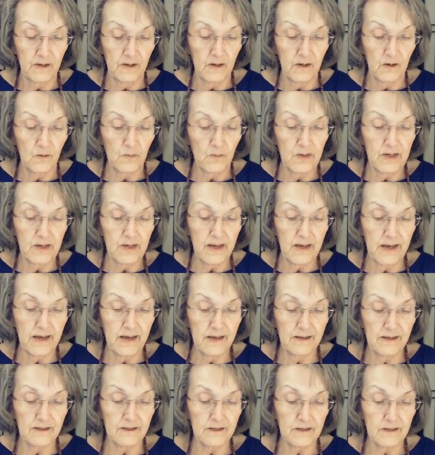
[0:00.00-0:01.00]
We
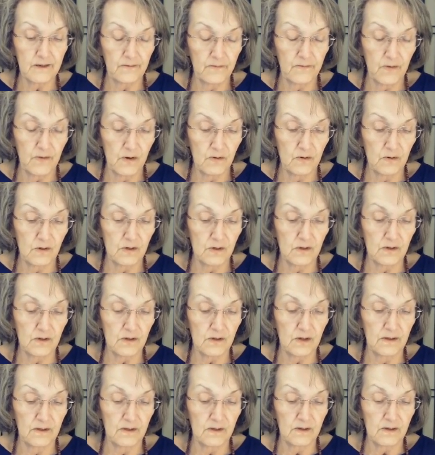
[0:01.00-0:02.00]
can't focus
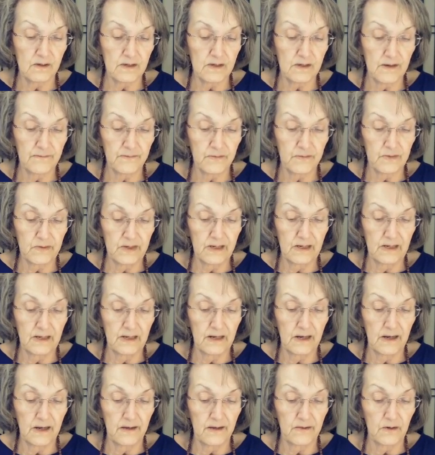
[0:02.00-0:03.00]
on the suffering
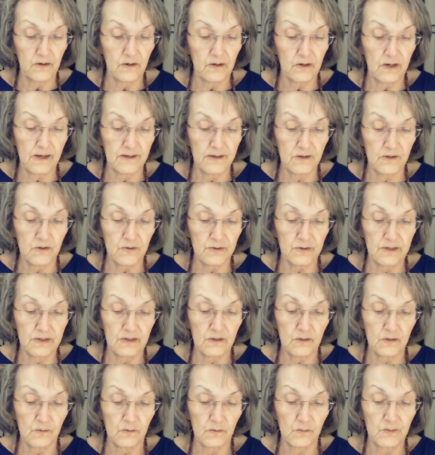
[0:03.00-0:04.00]
in other
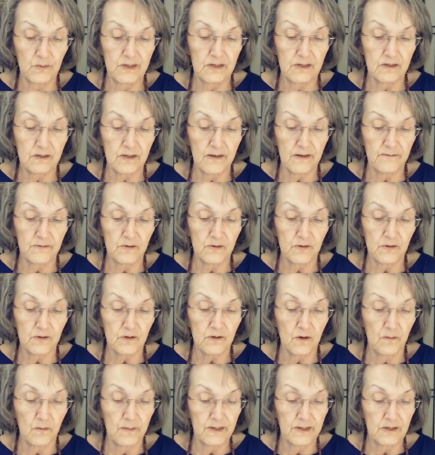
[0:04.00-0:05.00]
countries when we suffer
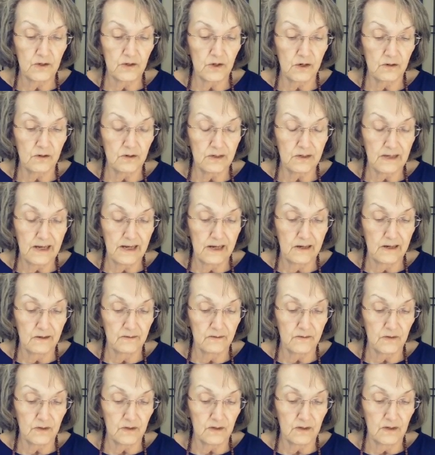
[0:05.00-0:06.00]
so much
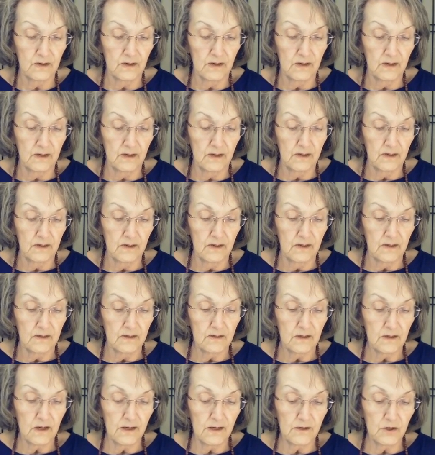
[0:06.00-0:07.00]
ourselves.
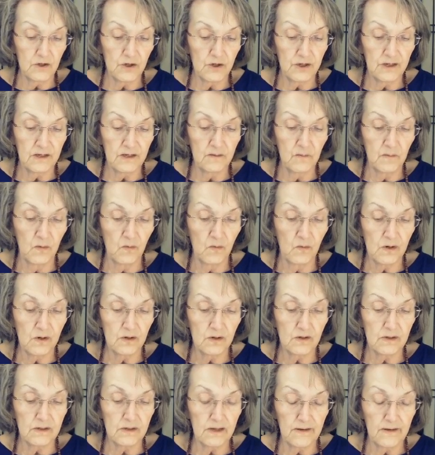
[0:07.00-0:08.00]
Touching more
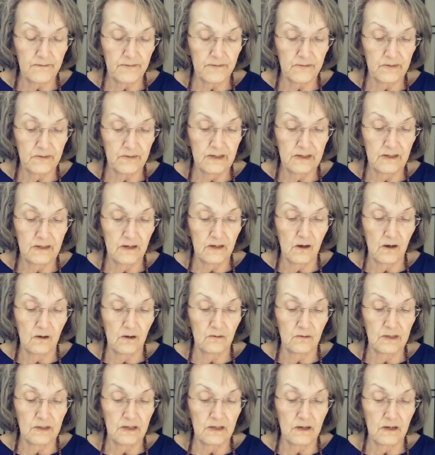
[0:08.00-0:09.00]
suffering
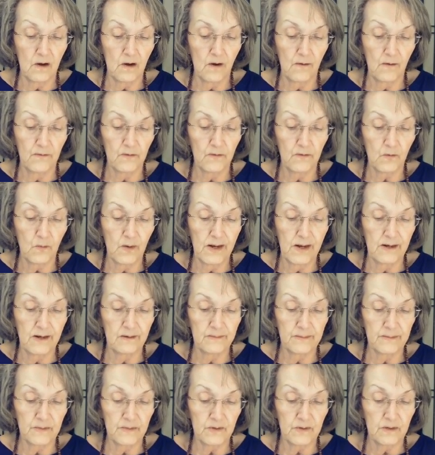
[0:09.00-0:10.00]
only
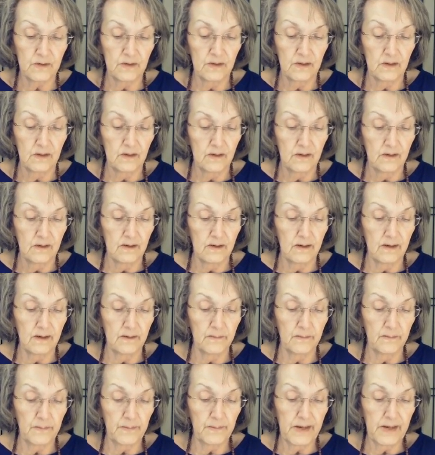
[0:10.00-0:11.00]
overwhelms
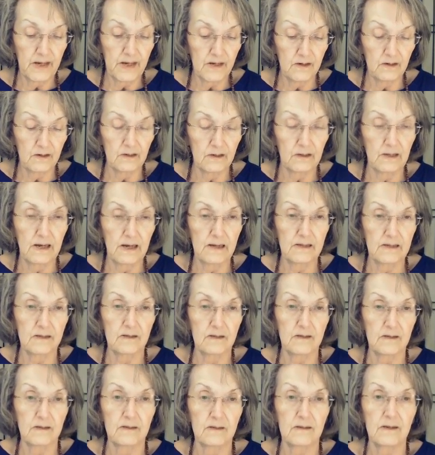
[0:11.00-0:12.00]
and
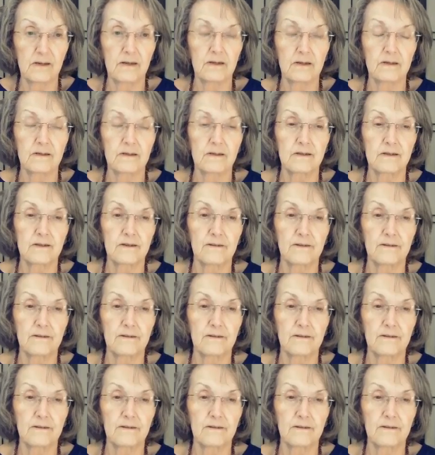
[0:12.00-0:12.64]
paralyzes us.